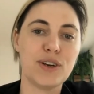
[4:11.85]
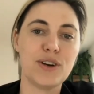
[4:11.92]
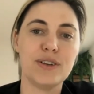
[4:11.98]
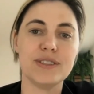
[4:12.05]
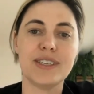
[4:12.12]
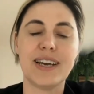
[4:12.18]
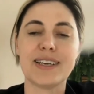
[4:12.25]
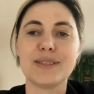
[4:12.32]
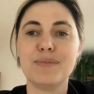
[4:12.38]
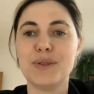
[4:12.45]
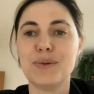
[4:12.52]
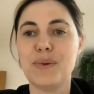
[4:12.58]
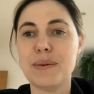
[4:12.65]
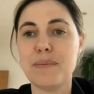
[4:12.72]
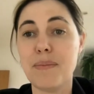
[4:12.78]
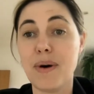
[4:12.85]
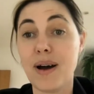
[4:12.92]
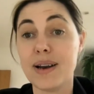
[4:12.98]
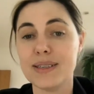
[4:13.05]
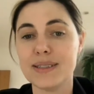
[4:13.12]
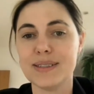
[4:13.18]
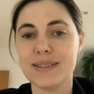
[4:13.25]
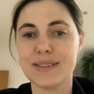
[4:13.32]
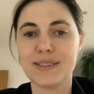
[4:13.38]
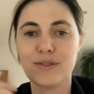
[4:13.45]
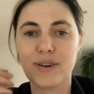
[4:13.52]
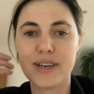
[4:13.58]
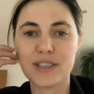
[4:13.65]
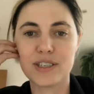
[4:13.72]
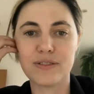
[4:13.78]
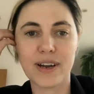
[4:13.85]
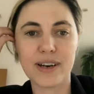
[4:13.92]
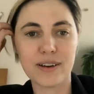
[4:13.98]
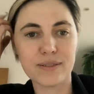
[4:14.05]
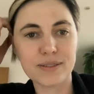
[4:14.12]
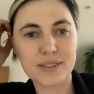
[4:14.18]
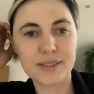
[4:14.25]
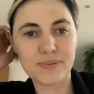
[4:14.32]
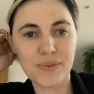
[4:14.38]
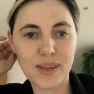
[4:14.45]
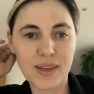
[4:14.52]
contact between minors and stranger adults.